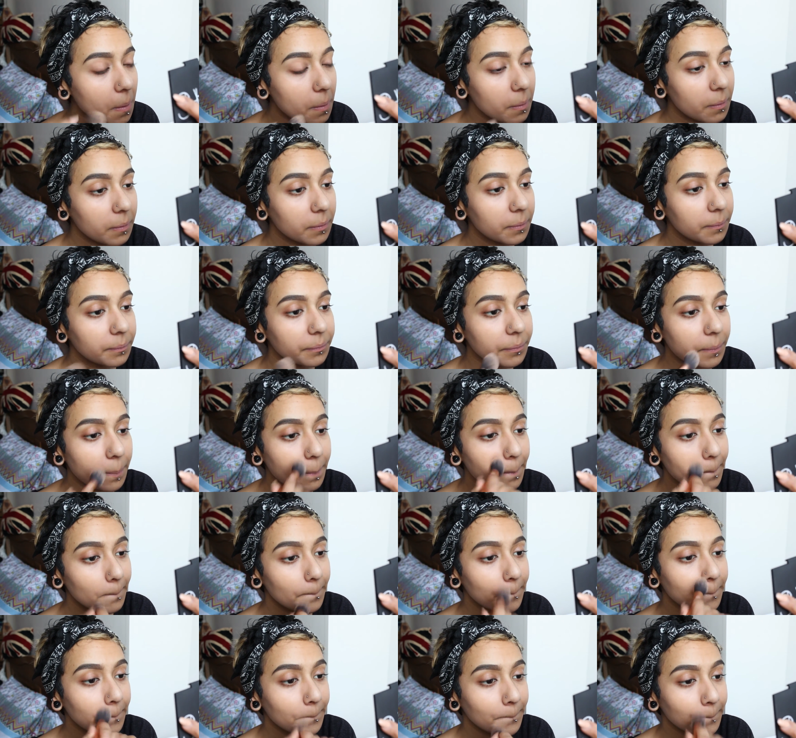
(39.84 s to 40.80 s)

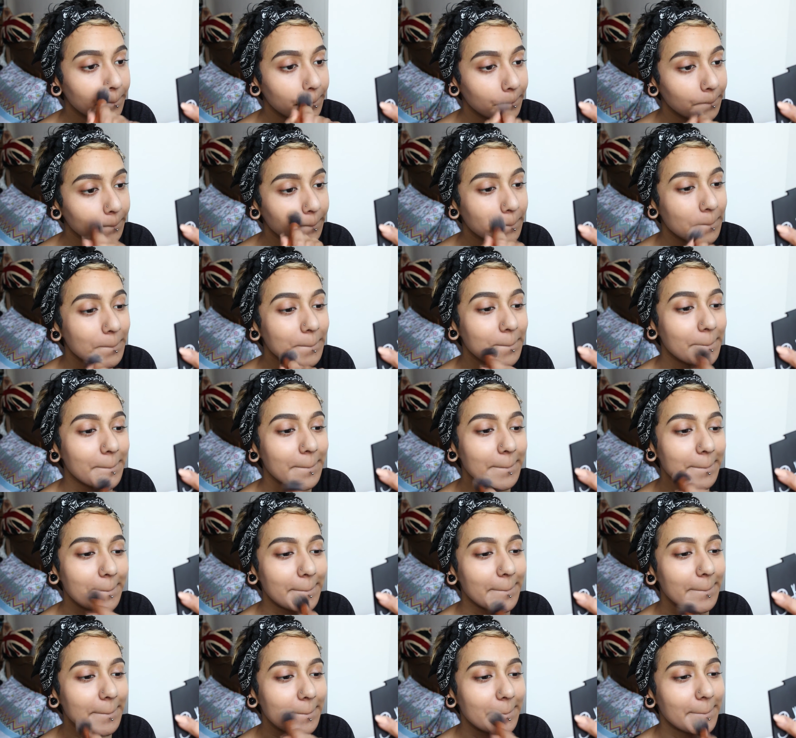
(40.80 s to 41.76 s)

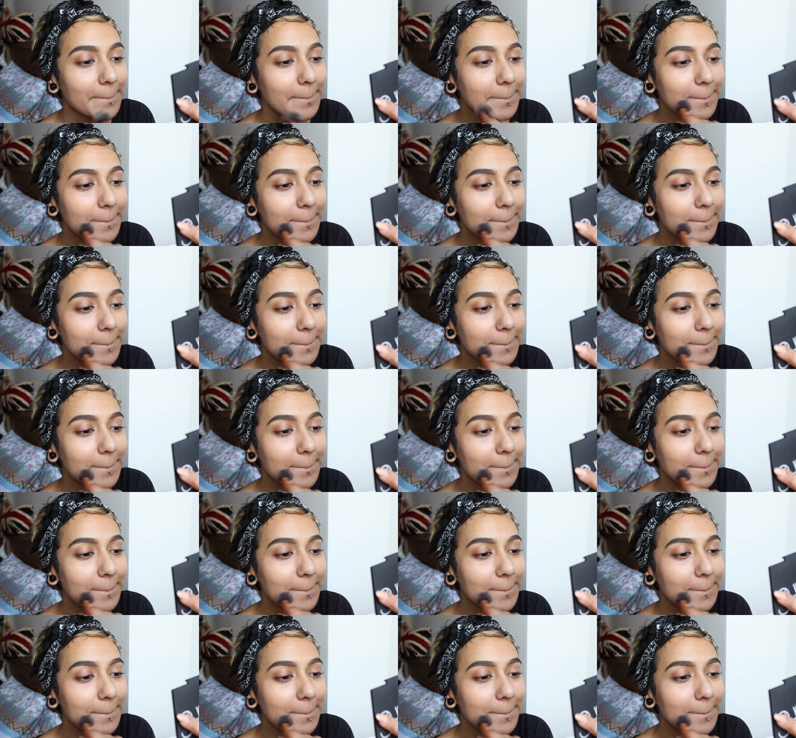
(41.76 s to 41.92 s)
[no speech]